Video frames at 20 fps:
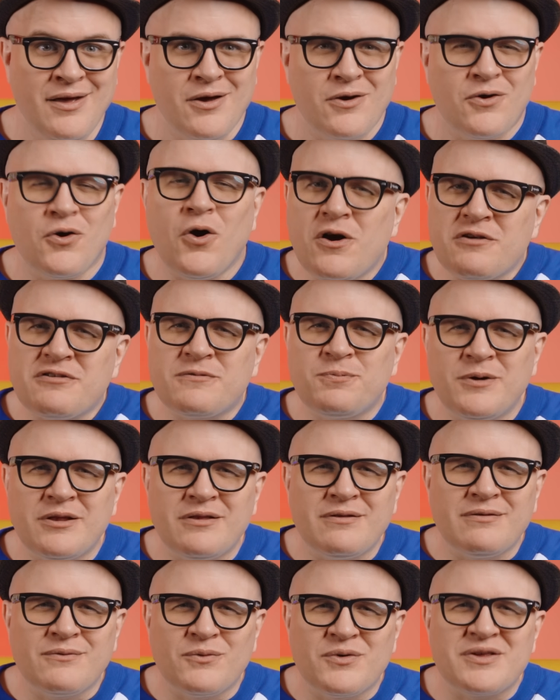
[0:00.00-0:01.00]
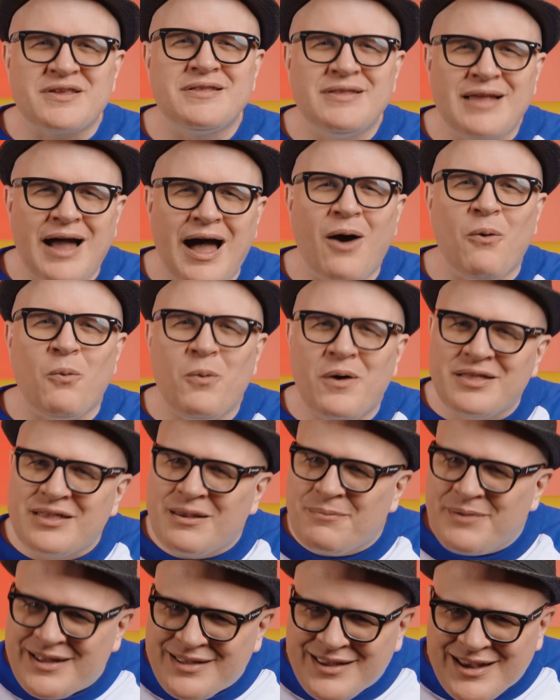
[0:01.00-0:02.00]
Grossman was not one
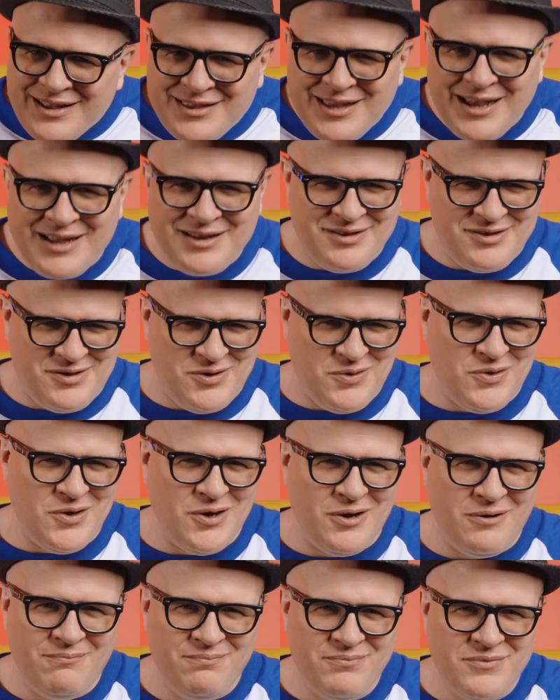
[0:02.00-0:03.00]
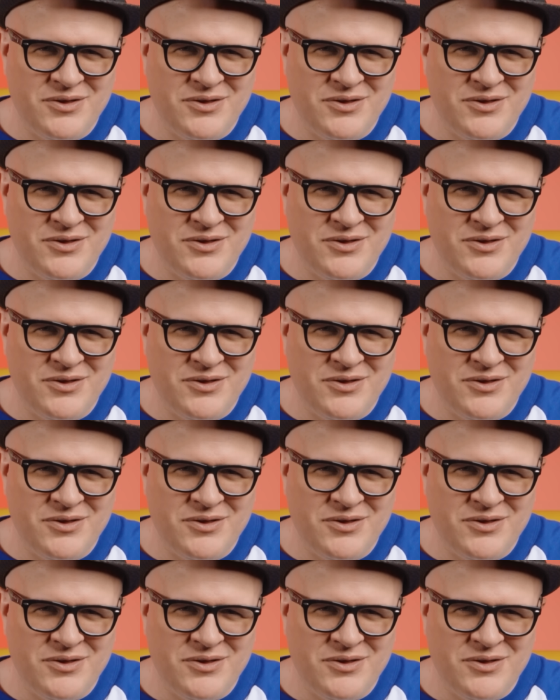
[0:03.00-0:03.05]
to be dictated to, though,